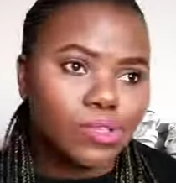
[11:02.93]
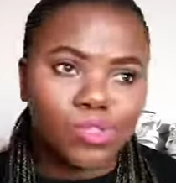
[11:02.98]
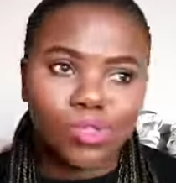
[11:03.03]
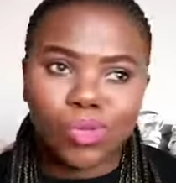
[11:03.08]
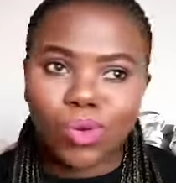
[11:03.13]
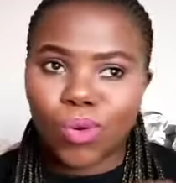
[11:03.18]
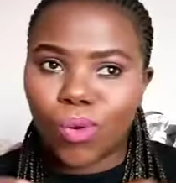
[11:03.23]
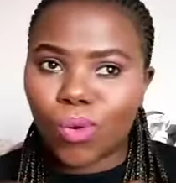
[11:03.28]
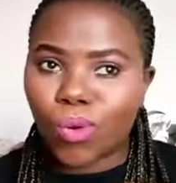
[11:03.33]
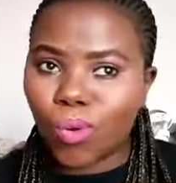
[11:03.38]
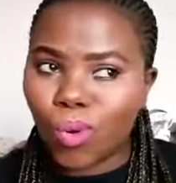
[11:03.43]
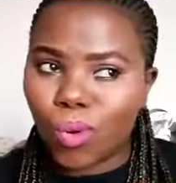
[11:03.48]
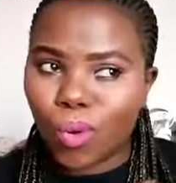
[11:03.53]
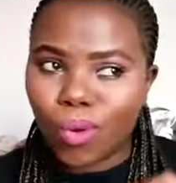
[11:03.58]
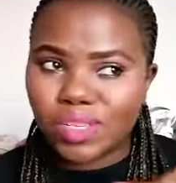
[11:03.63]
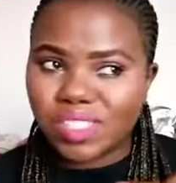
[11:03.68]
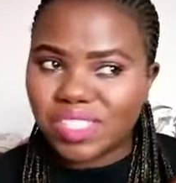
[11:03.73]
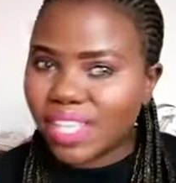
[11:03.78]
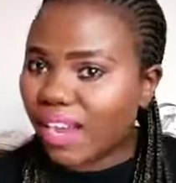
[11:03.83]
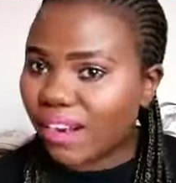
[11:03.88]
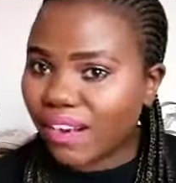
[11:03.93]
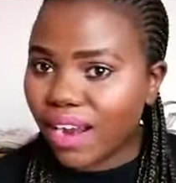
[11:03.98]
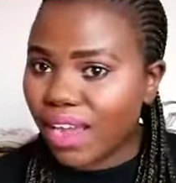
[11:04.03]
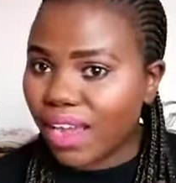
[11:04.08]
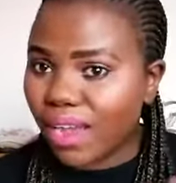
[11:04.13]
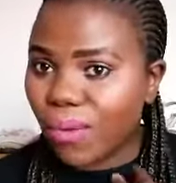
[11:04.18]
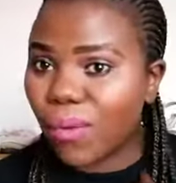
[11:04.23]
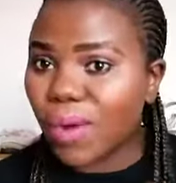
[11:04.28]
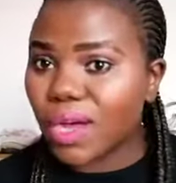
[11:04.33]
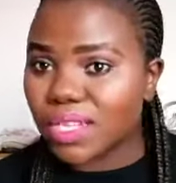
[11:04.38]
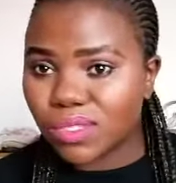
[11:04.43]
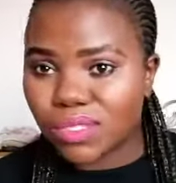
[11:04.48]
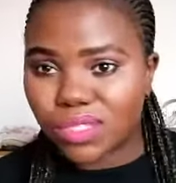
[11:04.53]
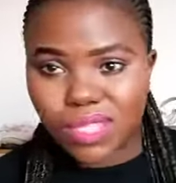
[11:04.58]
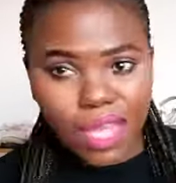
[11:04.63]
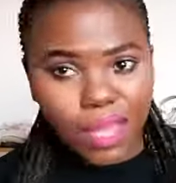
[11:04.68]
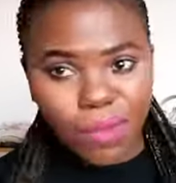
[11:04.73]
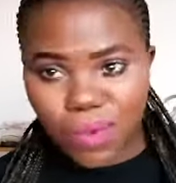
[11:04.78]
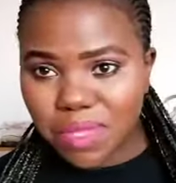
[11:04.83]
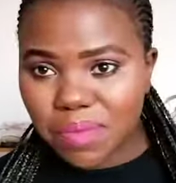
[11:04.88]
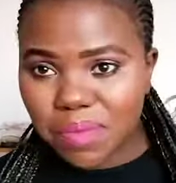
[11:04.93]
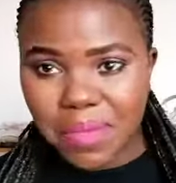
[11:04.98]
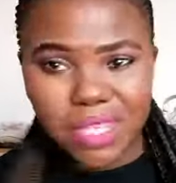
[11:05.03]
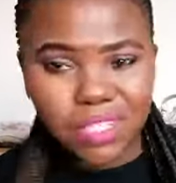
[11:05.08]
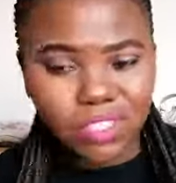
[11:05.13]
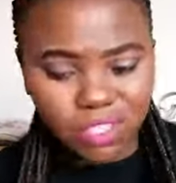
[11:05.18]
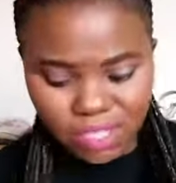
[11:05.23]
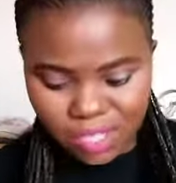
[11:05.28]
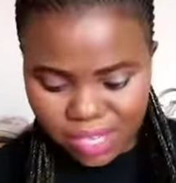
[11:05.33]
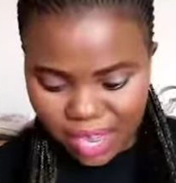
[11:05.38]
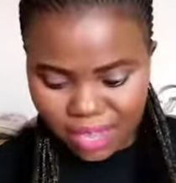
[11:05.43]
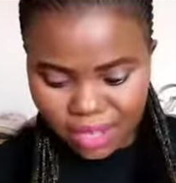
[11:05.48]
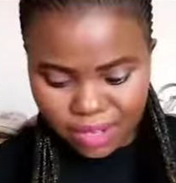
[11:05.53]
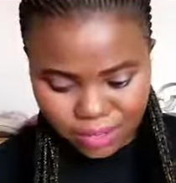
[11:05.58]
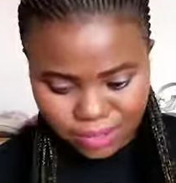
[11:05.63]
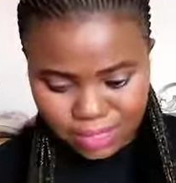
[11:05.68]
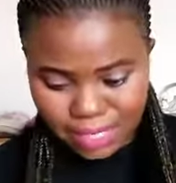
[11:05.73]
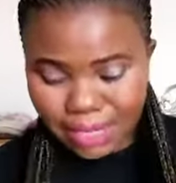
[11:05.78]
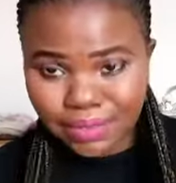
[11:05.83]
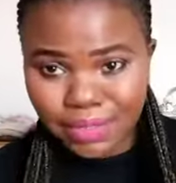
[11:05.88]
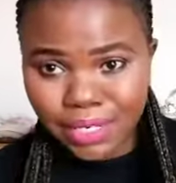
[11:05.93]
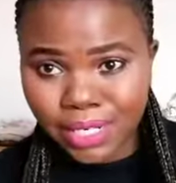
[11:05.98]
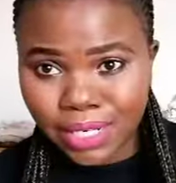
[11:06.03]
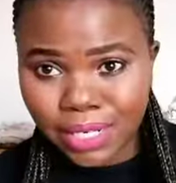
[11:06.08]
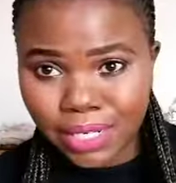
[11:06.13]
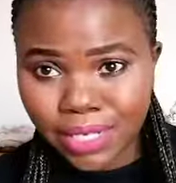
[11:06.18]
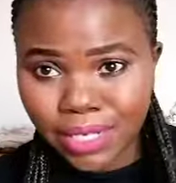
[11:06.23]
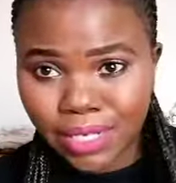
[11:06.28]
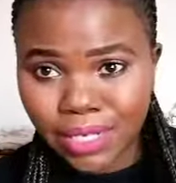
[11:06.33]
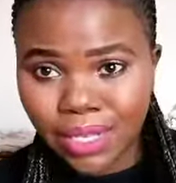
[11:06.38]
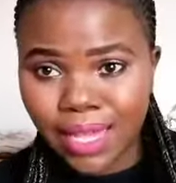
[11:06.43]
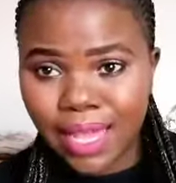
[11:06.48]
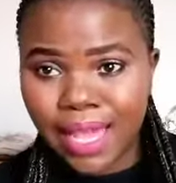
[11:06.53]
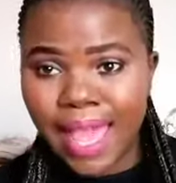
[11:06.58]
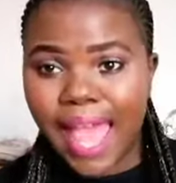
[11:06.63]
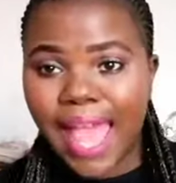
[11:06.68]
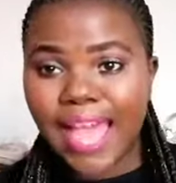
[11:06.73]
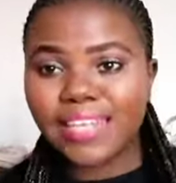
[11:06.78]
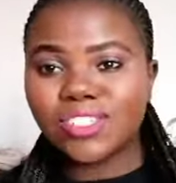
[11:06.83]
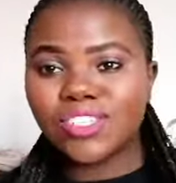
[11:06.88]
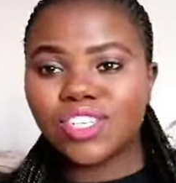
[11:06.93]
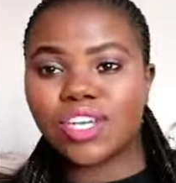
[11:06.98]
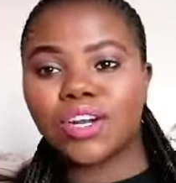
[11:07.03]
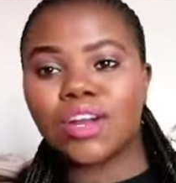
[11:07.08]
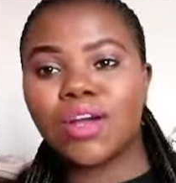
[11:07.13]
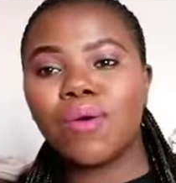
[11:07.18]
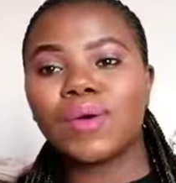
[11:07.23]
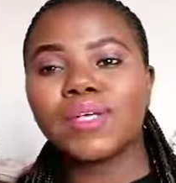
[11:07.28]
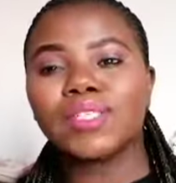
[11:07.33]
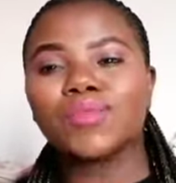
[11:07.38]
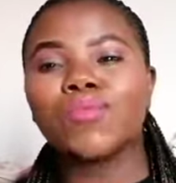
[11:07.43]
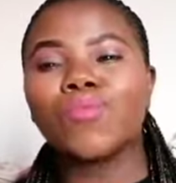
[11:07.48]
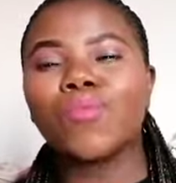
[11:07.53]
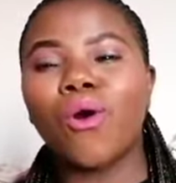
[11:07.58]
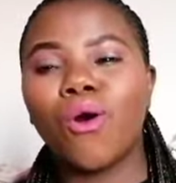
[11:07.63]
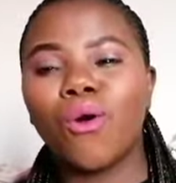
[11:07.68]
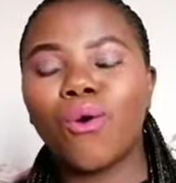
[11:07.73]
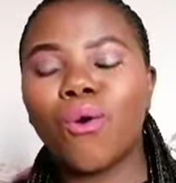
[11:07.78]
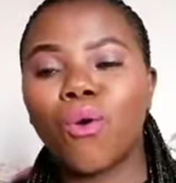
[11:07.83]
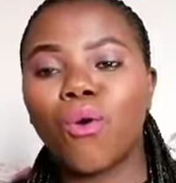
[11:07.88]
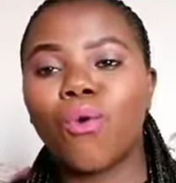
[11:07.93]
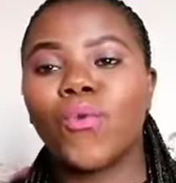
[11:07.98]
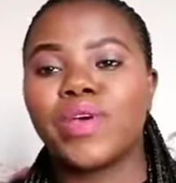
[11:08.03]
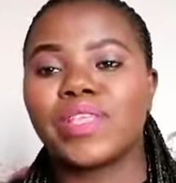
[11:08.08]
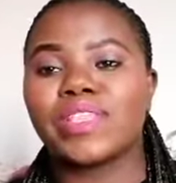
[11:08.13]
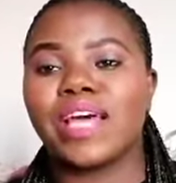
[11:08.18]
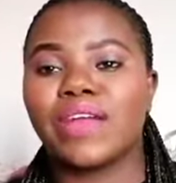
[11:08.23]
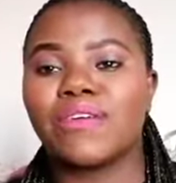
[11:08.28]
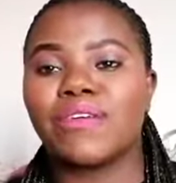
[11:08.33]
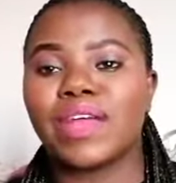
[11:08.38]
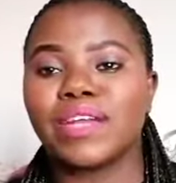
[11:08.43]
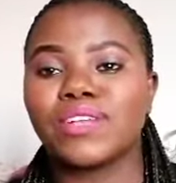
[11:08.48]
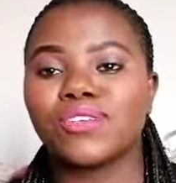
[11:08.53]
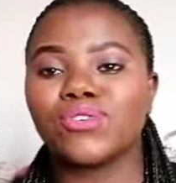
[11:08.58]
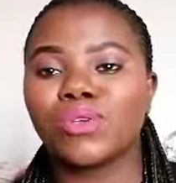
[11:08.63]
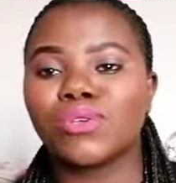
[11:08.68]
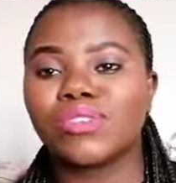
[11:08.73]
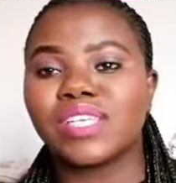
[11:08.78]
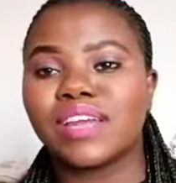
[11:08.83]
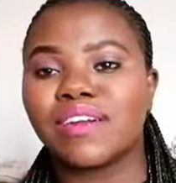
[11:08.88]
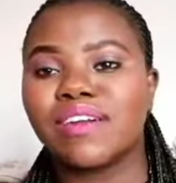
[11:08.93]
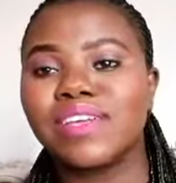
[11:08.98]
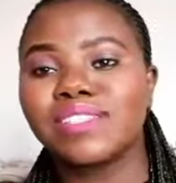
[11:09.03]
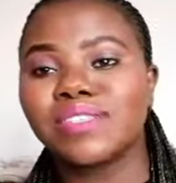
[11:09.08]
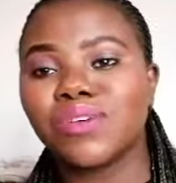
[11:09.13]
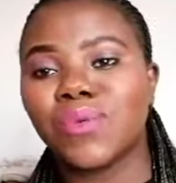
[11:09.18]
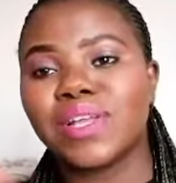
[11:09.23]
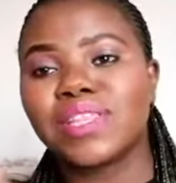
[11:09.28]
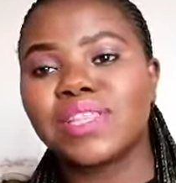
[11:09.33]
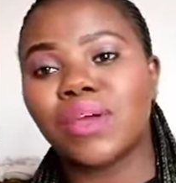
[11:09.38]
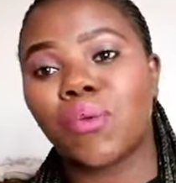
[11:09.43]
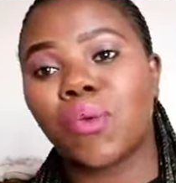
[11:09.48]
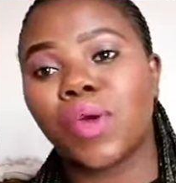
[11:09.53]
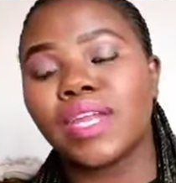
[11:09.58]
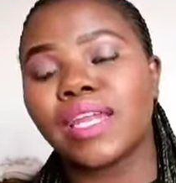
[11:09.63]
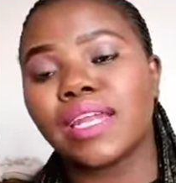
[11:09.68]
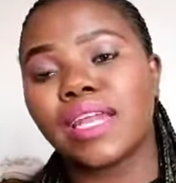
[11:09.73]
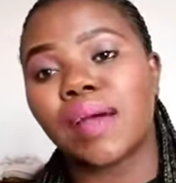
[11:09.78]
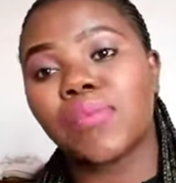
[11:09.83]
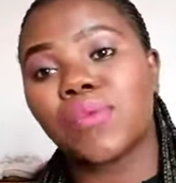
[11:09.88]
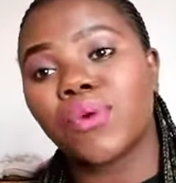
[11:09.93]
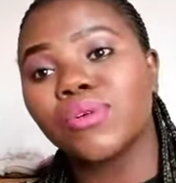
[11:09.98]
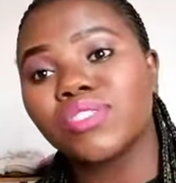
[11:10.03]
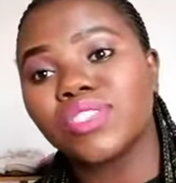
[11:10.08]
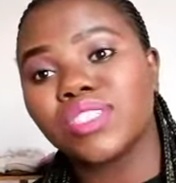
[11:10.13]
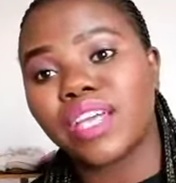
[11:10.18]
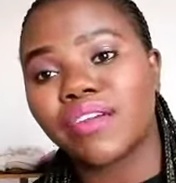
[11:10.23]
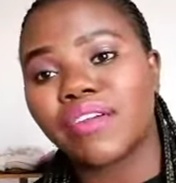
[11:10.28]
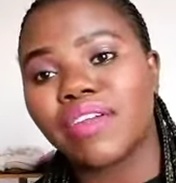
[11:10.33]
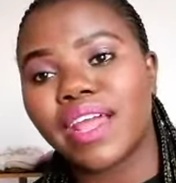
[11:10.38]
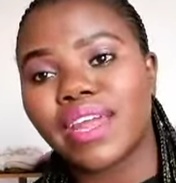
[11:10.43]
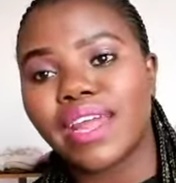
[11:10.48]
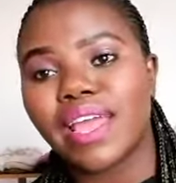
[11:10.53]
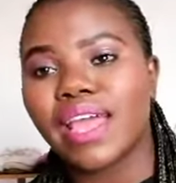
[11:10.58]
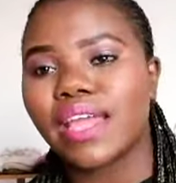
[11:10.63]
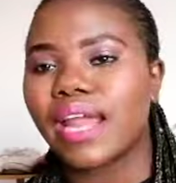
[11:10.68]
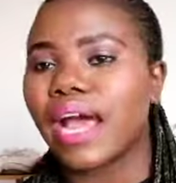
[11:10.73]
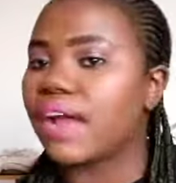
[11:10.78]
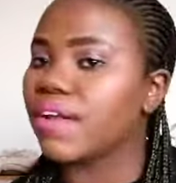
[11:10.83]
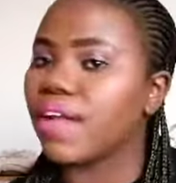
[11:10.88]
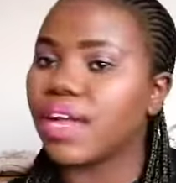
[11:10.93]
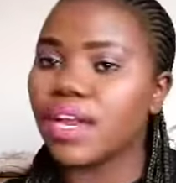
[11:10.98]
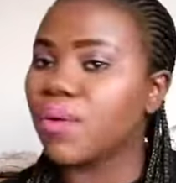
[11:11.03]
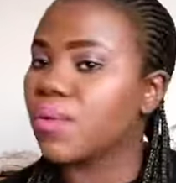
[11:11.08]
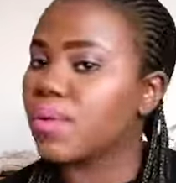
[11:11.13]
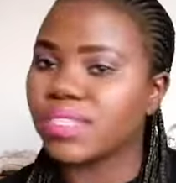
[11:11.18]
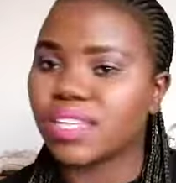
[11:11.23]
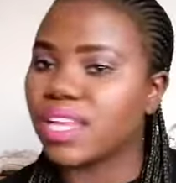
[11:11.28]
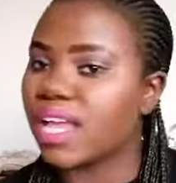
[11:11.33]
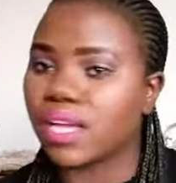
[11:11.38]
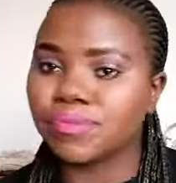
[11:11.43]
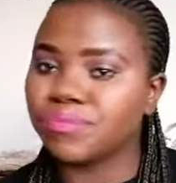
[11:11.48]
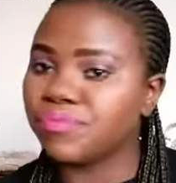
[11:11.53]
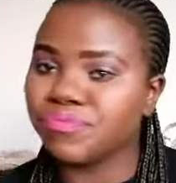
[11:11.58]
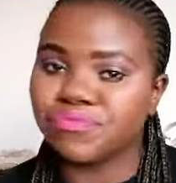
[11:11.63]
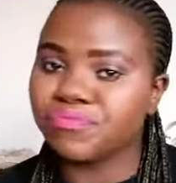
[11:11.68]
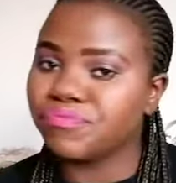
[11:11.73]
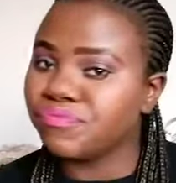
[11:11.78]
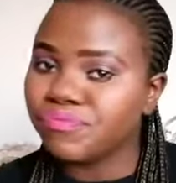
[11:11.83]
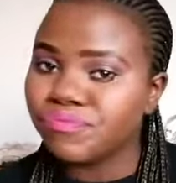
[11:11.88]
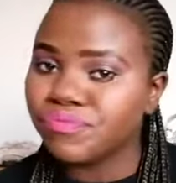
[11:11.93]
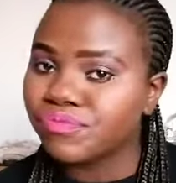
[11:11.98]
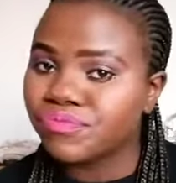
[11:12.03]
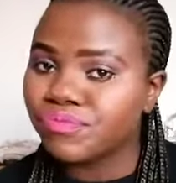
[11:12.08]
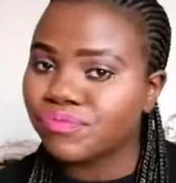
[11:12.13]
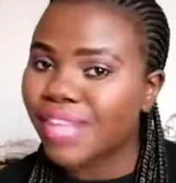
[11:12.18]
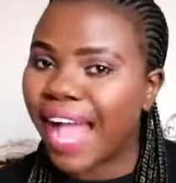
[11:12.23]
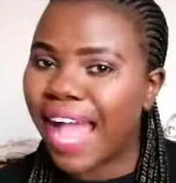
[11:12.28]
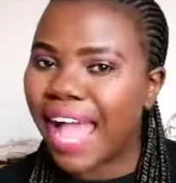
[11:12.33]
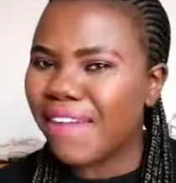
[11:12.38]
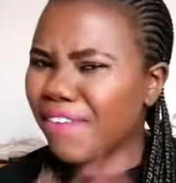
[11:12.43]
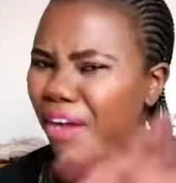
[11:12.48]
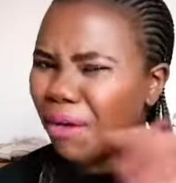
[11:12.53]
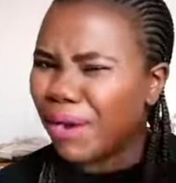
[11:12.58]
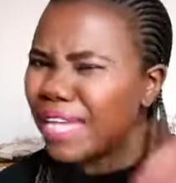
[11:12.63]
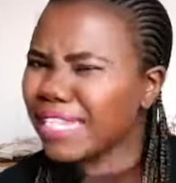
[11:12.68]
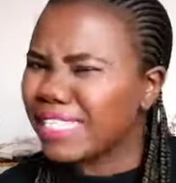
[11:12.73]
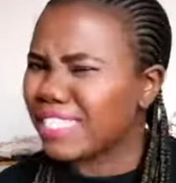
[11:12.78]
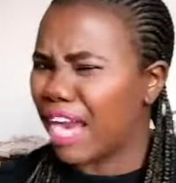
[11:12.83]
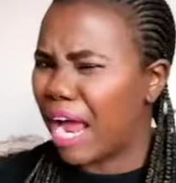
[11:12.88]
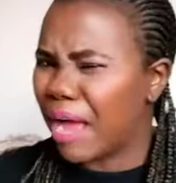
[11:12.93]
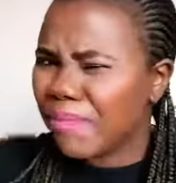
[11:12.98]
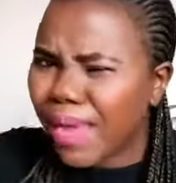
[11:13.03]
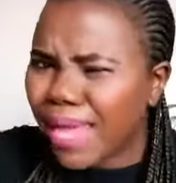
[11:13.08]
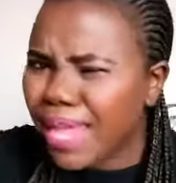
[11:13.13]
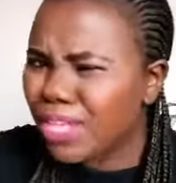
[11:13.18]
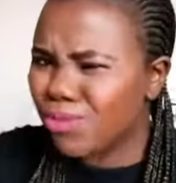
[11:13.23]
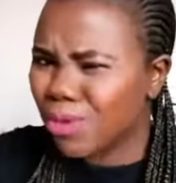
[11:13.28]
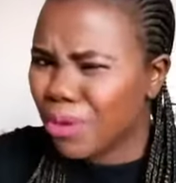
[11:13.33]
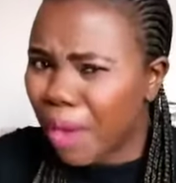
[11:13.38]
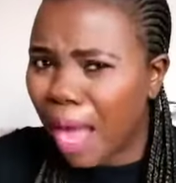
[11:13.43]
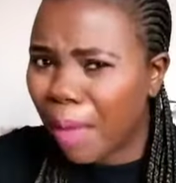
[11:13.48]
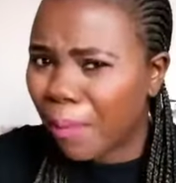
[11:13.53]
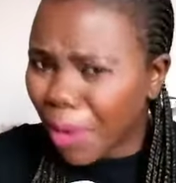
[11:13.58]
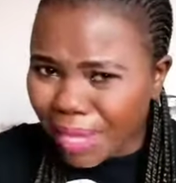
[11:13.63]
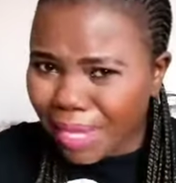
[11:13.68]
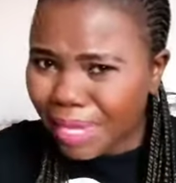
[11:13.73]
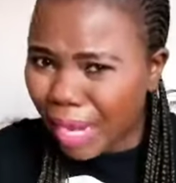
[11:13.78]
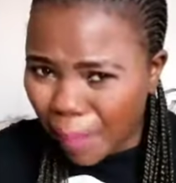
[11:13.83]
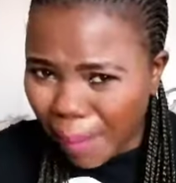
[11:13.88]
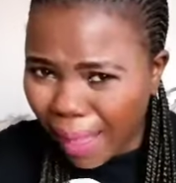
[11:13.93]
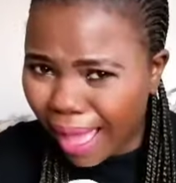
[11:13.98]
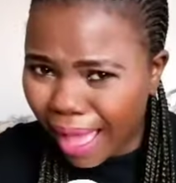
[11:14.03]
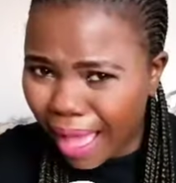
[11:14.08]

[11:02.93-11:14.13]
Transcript: So Sarah was there with me. She's like, definitely. And Sarah was more cool with Ariana. So Sarah is the one that went and approached Ariana, and Ariana was like, mm-mm. And I got drama and song Abangela